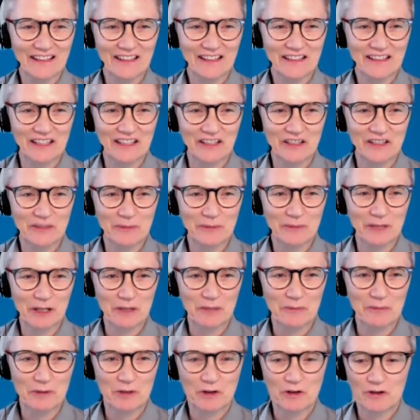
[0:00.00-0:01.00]
Down the
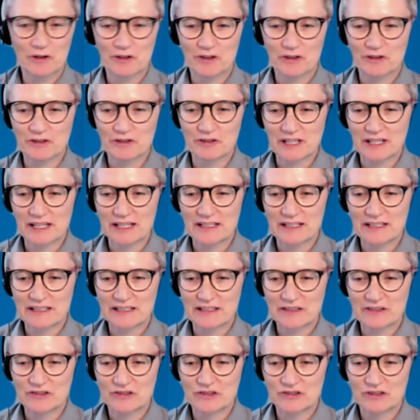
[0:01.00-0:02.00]
bottom corner, Ted,
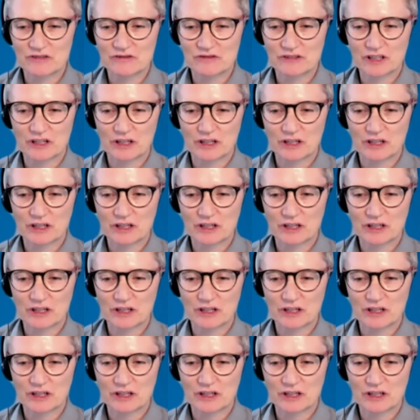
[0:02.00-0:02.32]
you should have the